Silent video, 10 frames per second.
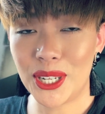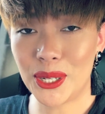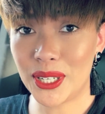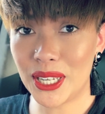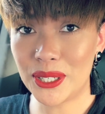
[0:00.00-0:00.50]

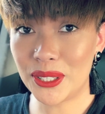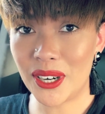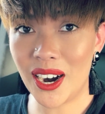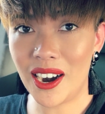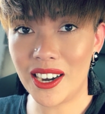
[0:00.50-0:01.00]
you can do
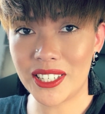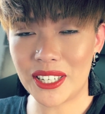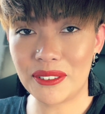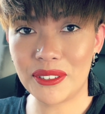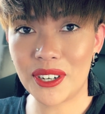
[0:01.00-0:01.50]
heart
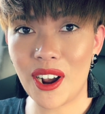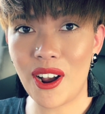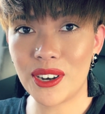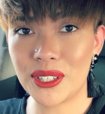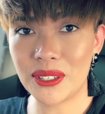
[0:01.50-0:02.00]
if you
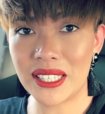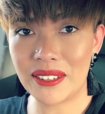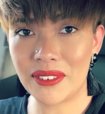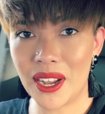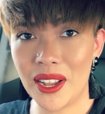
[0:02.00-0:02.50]
can't do
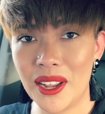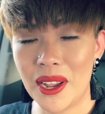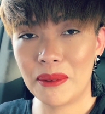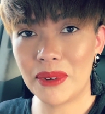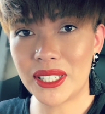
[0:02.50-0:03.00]
liver,
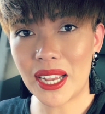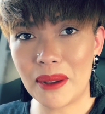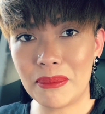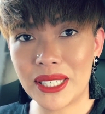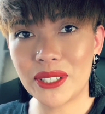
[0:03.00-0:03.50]
but
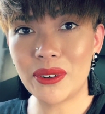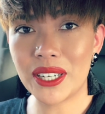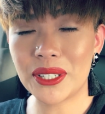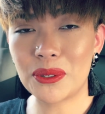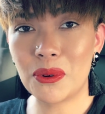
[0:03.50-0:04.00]
a bit
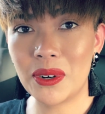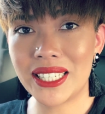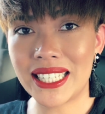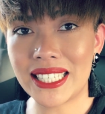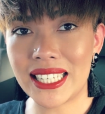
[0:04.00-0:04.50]
greater
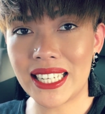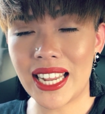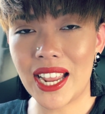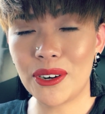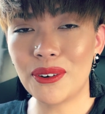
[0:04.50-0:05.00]

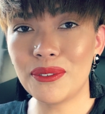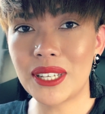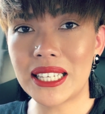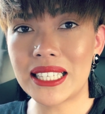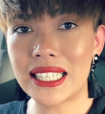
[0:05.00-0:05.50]
quantity, and
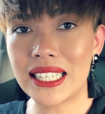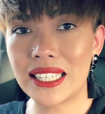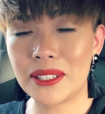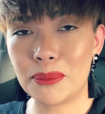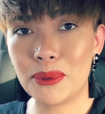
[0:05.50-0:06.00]

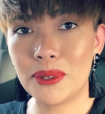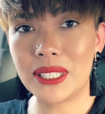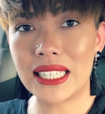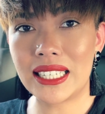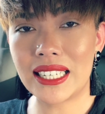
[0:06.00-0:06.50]
obviously the
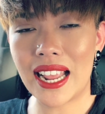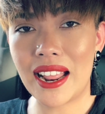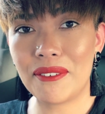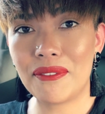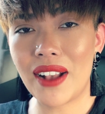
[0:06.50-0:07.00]
protein
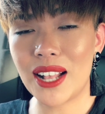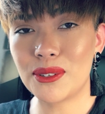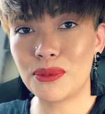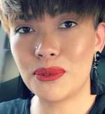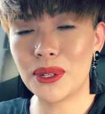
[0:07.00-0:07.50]
and
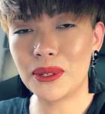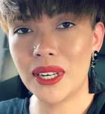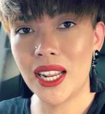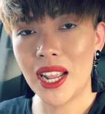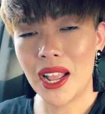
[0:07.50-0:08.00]
fats will
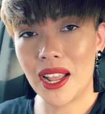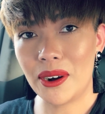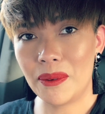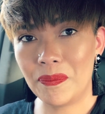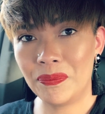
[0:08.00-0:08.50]

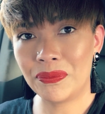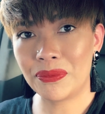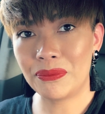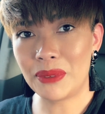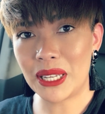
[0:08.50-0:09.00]

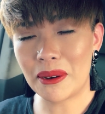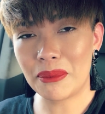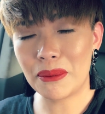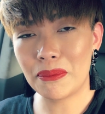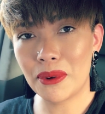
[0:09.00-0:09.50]
be a
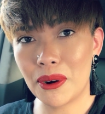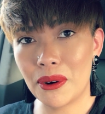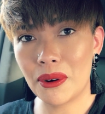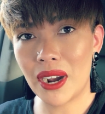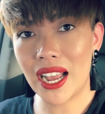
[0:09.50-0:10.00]
bit
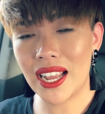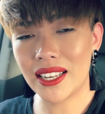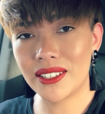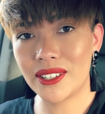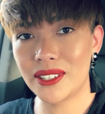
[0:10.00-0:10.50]
more.
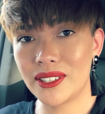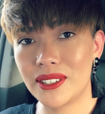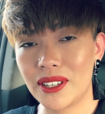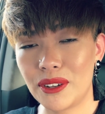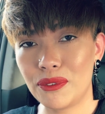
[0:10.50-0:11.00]
And just
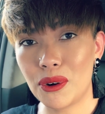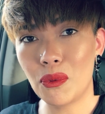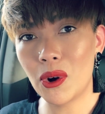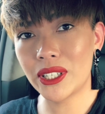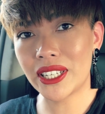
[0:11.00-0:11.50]
if you're
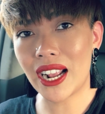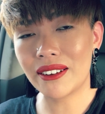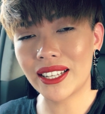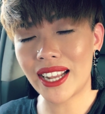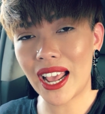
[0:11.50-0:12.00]
watching
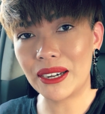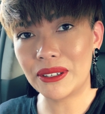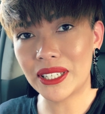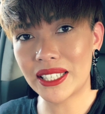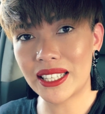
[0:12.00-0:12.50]
out the
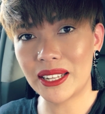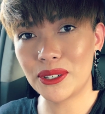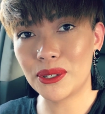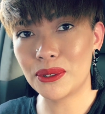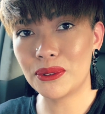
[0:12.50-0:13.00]
calories,
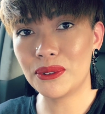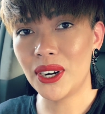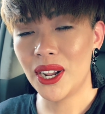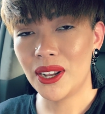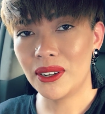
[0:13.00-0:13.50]
then do
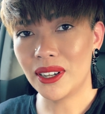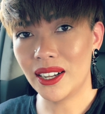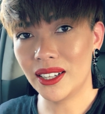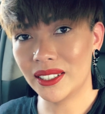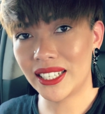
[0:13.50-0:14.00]

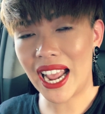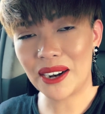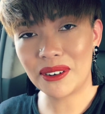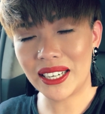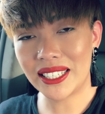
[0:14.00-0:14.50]

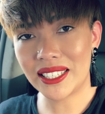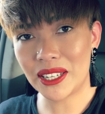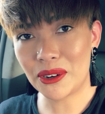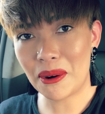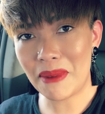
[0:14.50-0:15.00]
calculate
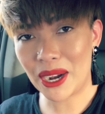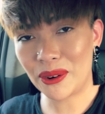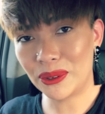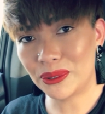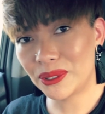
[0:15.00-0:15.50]
your
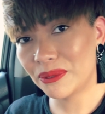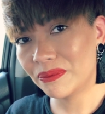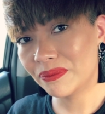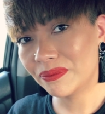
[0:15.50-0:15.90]
macros.